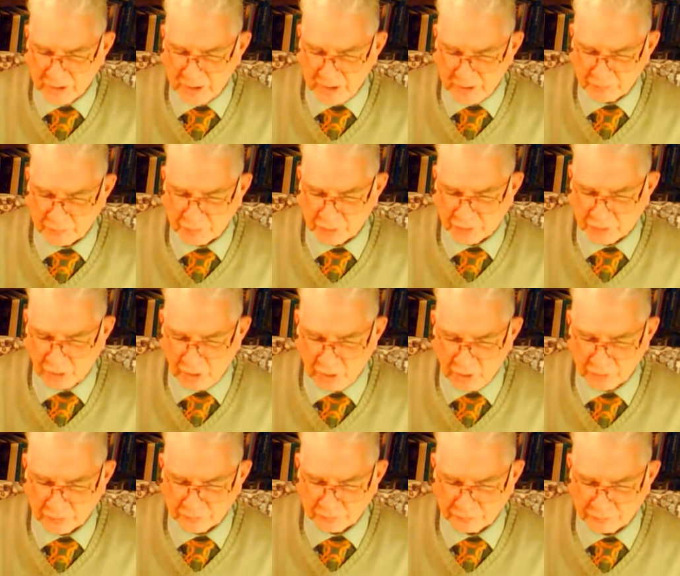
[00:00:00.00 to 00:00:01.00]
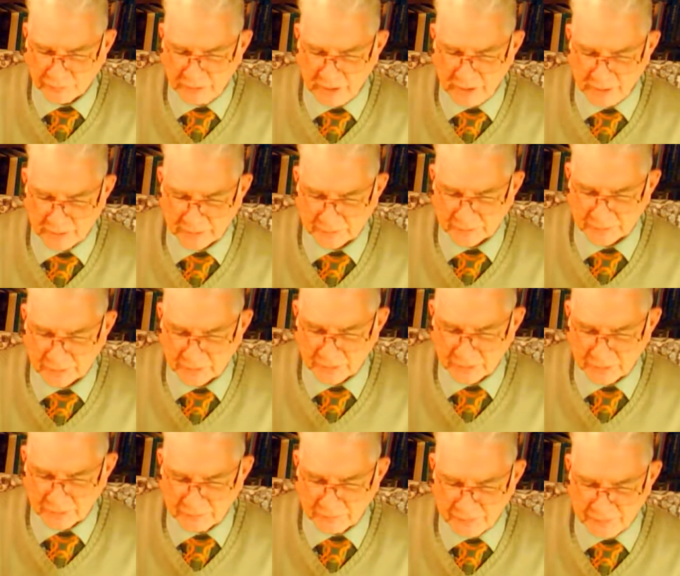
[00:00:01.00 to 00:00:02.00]
and recalled the fact
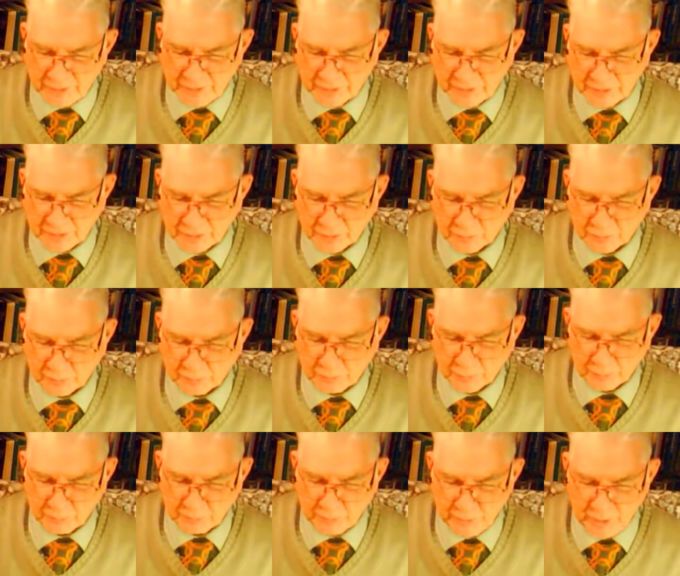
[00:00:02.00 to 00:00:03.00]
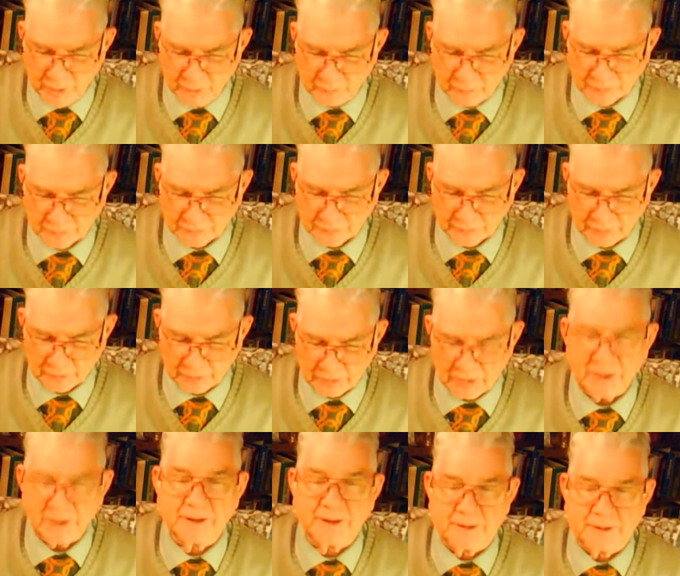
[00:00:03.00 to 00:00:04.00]
that in preparing the
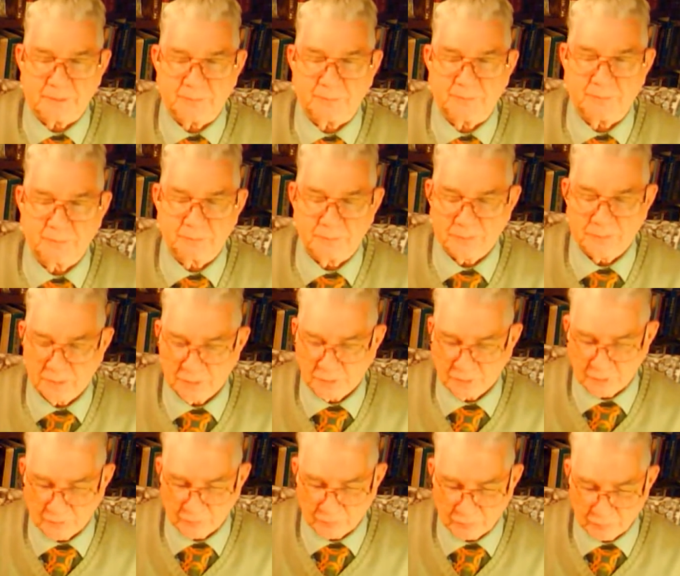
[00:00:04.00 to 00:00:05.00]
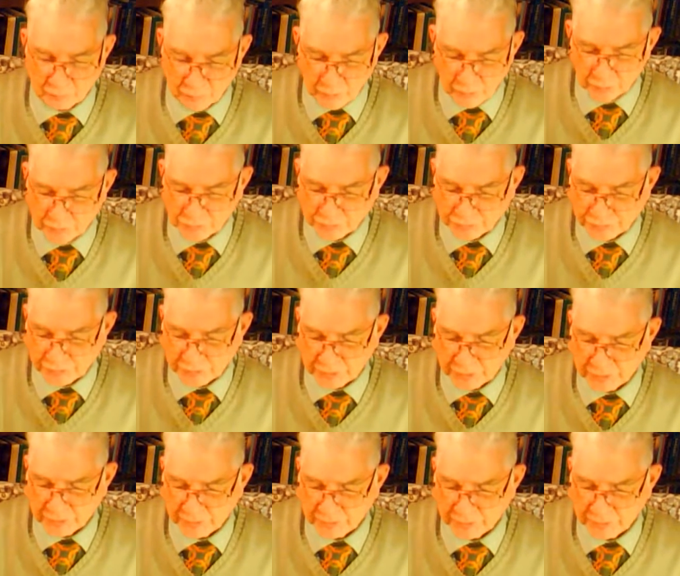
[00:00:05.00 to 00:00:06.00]
lamb for
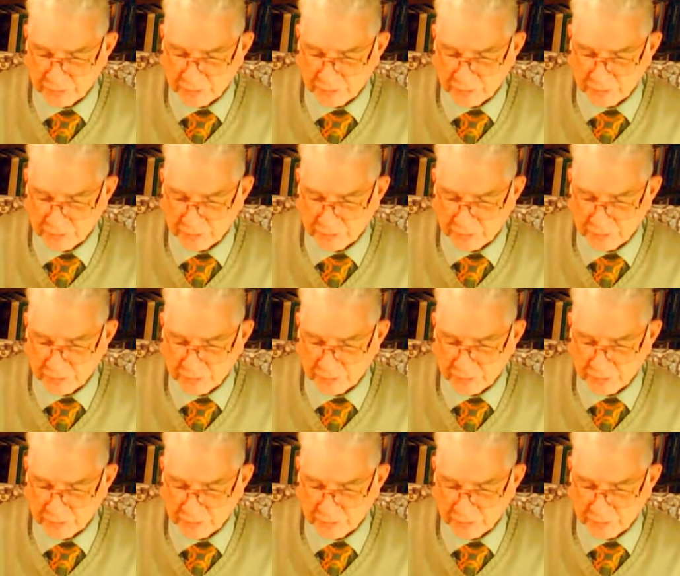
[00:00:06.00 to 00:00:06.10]
roasting,